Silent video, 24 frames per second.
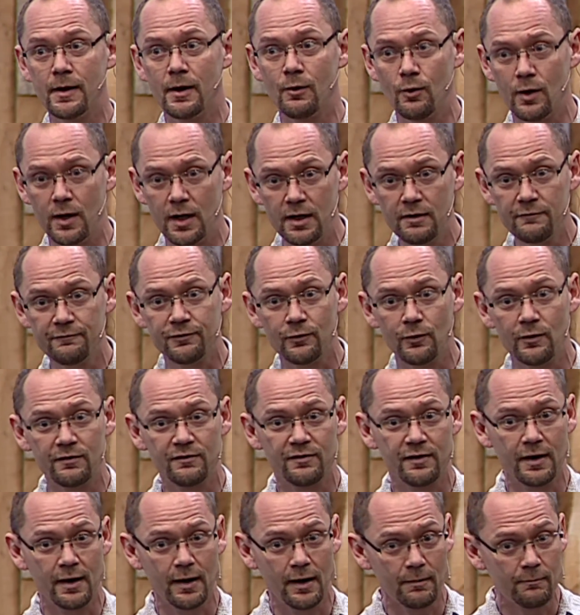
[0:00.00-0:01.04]
that were
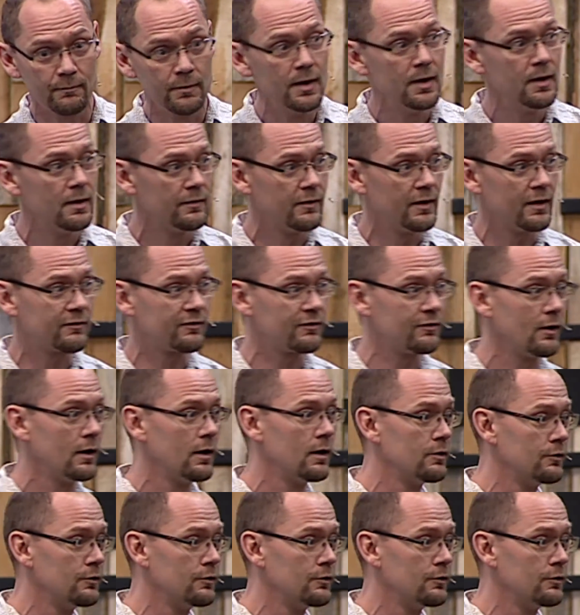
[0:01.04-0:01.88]
influencing him. This